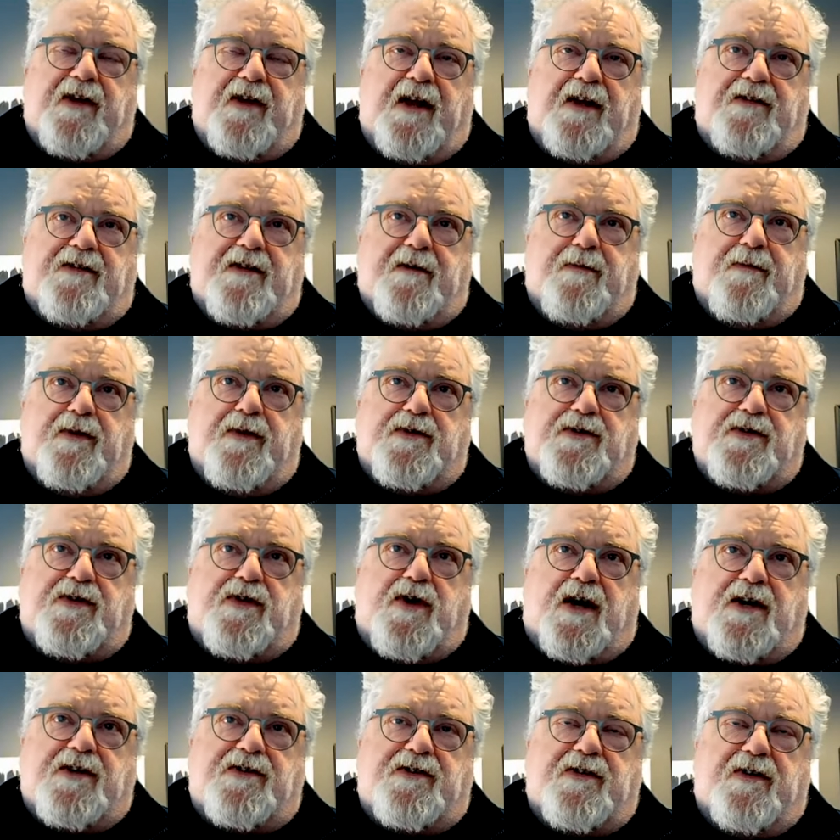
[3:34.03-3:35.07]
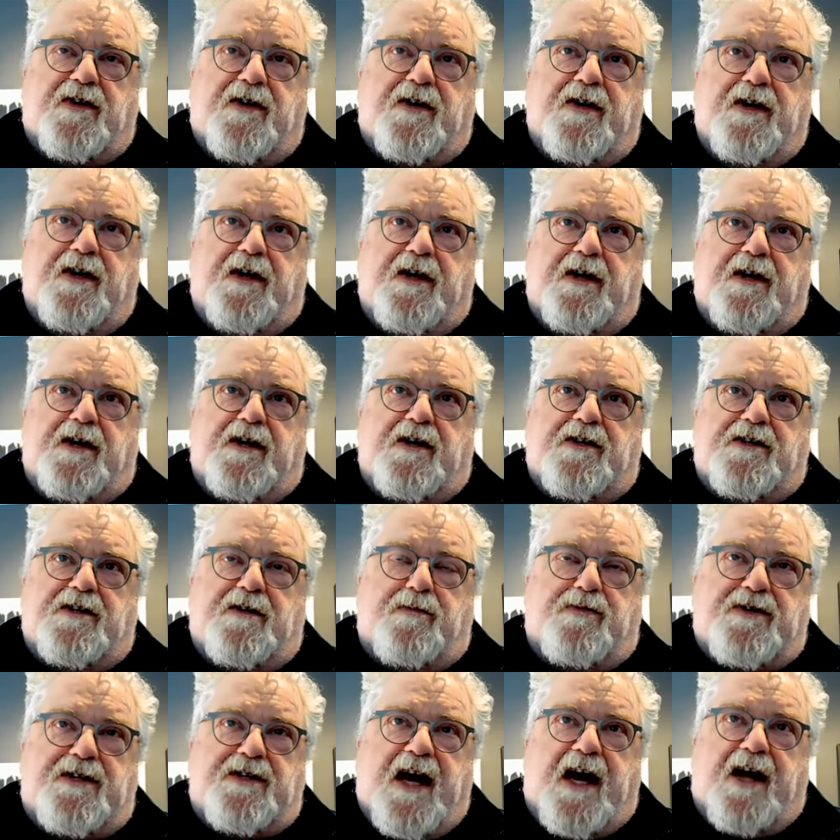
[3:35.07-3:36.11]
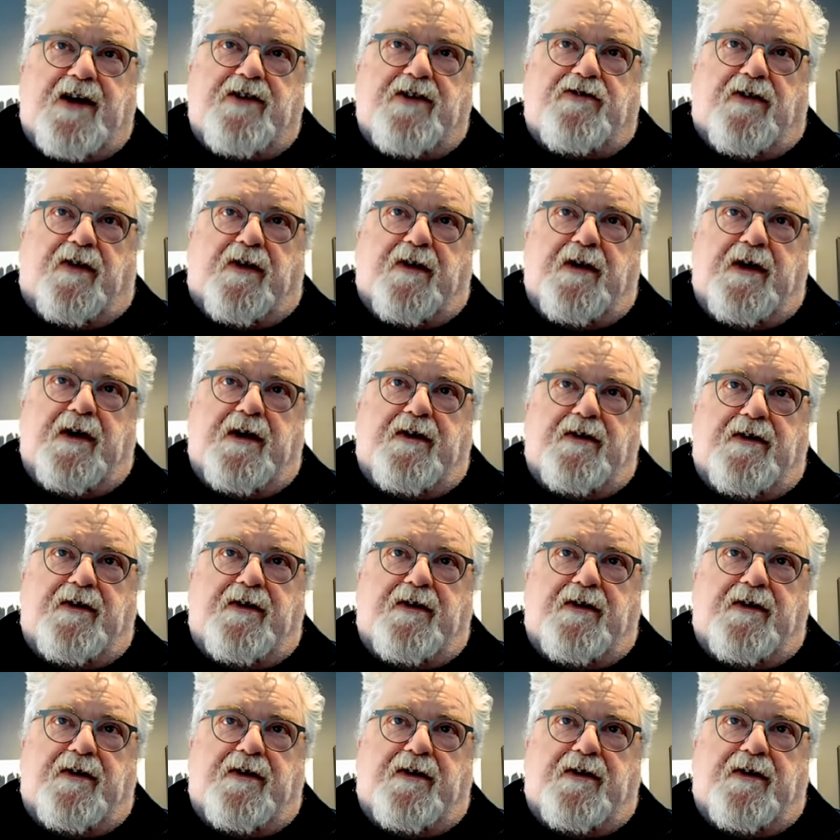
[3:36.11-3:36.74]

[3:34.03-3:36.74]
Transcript: And some of those costs are substantial.